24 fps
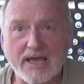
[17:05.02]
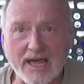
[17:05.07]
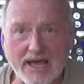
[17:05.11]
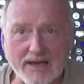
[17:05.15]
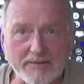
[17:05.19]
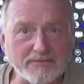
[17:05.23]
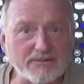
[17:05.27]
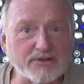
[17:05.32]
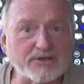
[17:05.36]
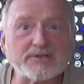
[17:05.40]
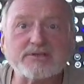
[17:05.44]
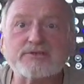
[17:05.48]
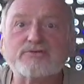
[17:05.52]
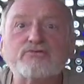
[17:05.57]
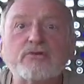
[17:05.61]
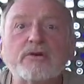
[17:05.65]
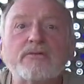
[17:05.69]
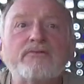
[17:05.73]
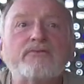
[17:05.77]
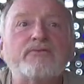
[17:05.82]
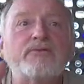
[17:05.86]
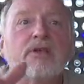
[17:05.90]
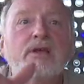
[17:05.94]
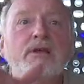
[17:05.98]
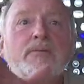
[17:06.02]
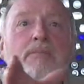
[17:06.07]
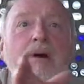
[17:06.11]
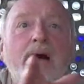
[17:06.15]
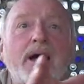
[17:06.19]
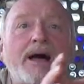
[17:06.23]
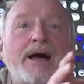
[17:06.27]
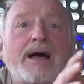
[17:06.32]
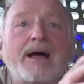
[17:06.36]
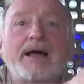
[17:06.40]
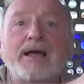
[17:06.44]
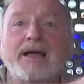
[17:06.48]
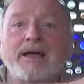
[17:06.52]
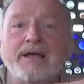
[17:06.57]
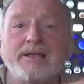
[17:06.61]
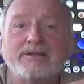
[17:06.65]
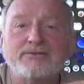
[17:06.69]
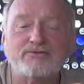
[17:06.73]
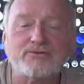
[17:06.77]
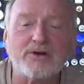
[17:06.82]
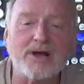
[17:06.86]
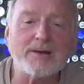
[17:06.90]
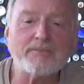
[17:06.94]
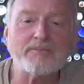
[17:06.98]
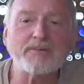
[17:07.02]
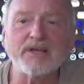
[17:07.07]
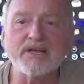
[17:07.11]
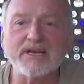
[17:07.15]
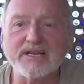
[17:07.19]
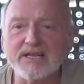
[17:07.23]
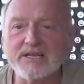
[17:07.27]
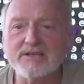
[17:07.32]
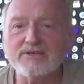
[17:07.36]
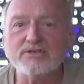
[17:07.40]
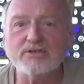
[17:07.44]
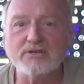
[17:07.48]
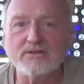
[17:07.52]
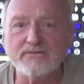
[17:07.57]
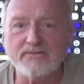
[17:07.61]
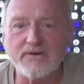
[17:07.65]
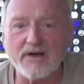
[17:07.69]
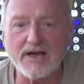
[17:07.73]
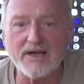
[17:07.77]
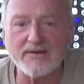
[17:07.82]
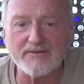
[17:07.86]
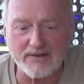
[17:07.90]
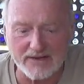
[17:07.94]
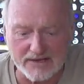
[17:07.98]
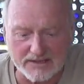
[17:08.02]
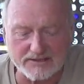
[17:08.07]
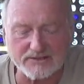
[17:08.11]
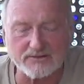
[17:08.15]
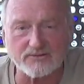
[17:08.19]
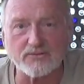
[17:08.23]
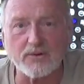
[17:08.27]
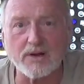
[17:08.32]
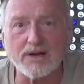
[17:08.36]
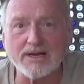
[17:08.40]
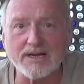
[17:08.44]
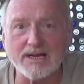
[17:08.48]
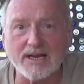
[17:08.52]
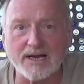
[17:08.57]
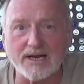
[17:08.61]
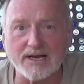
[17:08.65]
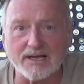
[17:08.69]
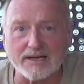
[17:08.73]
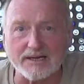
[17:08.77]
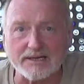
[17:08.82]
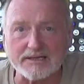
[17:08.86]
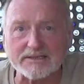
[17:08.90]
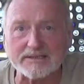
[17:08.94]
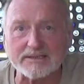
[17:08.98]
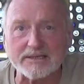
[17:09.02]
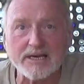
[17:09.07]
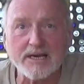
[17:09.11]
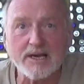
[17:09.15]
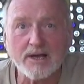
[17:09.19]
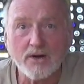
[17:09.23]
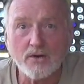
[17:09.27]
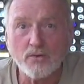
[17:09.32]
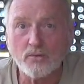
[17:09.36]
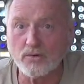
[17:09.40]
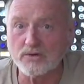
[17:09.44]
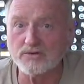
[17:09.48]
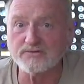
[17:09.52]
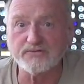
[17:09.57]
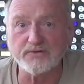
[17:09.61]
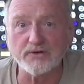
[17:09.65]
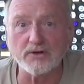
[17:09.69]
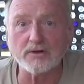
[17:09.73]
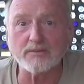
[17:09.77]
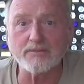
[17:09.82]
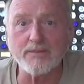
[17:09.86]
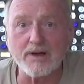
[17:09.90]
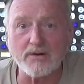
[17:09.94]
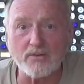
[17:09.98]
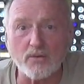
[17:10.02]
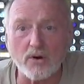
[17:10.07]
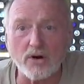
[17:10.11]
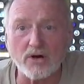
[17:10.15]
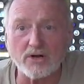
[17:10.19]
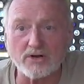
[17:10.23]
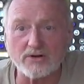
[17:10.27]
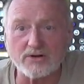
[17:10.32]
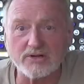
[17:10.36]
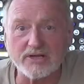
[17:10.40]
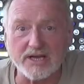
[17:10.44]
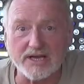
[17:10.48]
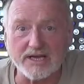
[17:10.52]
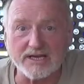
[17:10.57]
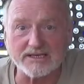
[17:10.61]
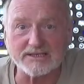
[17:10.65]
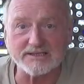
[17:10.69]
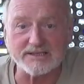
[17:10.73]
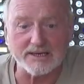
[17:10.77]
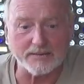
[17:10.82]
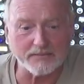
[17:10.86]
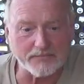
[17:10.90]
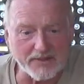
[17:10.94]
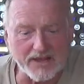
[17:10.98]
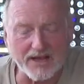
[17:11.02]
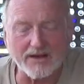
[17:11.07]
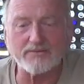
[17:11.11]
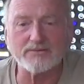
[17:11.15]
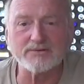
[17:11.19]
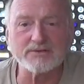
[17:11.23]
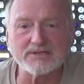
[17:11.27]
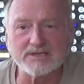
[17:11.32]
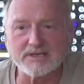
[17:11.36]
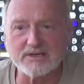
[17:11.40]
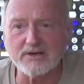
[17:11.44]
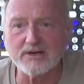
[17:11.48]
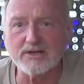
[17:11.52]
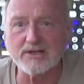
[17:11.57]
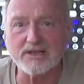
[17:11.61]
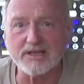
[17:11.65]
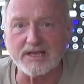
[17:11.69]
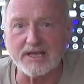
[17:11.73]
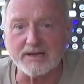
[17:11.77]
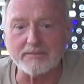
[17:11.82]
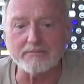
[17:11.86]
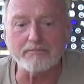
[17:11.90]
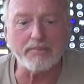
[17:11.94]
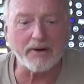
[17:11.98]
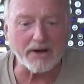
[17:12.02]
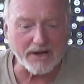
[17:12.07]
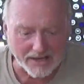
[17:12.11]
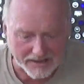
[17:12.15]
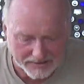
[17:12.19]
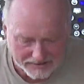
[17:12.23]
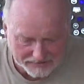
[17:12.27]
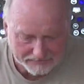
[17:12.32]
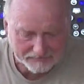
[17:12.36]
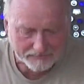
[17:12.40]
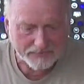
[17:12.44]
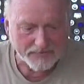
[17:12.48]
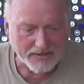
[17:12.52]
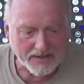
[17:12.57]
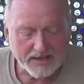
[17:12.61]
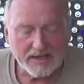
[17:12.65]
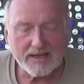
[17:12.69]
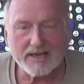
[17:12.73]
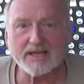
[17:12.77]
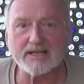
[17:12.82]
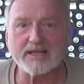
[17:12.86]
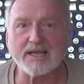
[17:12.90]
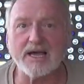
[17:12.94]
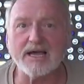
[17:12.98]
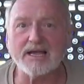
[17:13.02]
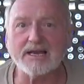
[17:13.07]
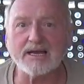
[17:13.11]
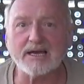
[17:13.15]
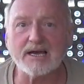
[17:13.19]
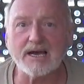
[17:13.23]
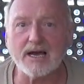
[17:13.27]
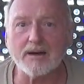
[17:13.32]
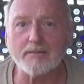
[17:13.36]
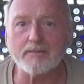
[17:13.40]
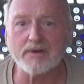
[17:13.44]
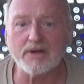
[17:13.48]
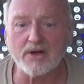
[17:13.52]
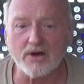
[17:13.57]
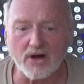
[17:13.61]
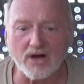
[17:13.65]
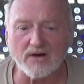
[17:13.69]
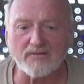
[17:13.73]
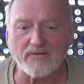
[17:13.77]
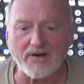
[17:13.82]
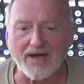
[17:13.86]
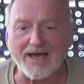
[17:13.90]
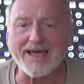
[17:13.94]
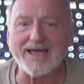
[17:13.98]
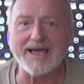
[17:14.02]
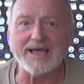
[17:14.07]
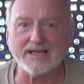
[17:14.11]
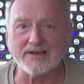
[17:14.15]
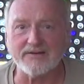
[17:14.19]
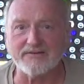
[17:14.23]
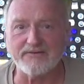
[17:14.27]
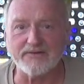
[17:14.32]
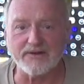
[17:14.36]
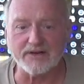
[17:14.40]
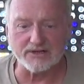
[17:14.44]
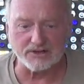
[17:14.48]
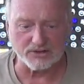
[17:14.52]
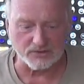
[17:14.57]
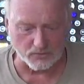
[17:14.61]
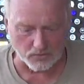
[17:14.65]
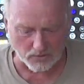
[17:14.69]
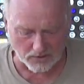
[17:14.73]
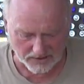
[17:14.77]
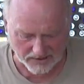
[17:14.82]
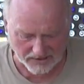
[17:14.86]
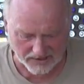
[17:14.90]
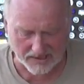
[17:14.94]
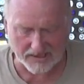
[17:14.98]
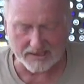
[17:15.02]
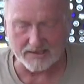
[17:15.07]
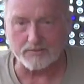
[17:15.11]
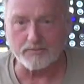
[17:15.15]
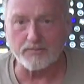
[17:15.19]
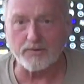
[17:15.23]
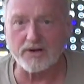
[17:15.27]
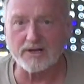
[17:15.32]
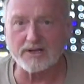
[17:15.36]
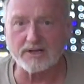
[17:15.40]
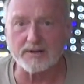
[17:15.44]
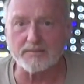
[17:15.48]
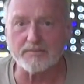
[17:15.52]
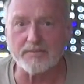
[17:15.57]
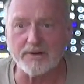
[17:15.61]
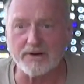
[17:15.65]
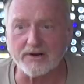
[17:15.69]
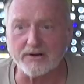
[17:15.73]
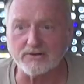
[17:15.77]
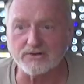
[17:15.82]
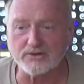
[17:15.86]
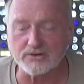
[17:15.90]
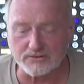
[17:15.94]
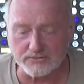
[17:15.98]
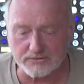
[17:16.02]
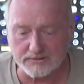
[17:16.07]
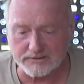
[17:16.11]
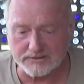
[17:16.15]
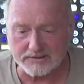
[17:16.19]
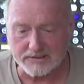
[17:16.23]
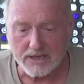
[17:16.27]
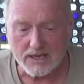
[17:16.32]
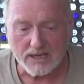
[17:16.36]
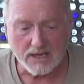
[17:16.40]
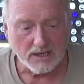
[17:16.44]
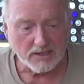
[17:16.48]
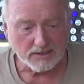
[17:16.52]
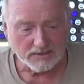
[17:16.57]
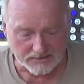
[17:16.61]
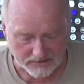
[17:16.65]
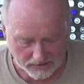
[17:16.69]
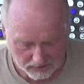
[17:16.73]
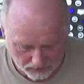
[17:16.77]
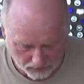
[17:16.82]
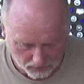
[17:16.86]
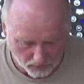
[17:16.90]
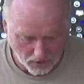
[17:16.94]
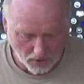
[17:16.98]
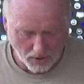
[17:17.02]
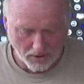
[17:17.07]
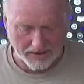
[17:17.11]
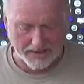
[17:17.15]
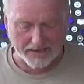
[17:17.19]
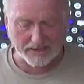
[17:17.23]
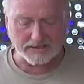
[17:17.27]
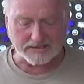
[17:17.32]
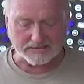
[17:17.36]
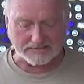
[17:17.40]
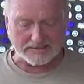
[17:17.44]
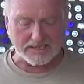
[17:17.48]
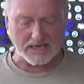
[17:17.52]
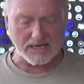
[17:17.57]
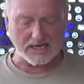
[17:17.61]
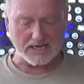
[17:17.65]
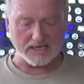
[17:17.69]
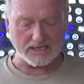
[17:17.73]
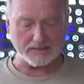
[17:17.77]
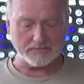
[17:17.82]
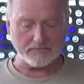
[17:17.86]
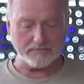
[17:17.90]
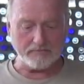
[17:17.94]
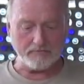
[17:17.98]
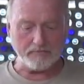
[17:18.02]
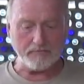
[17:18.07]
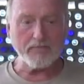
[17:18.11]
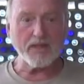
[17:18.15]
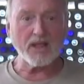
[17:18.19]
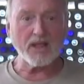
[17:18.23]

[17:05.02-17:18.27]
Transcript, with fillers: came just drifting by and dropped an inch and five eighths of rain on us, which filled my water tanks up. That was a good thing, but it kind of cut me off. I had to finish working on the prickly pear juice. So it's done.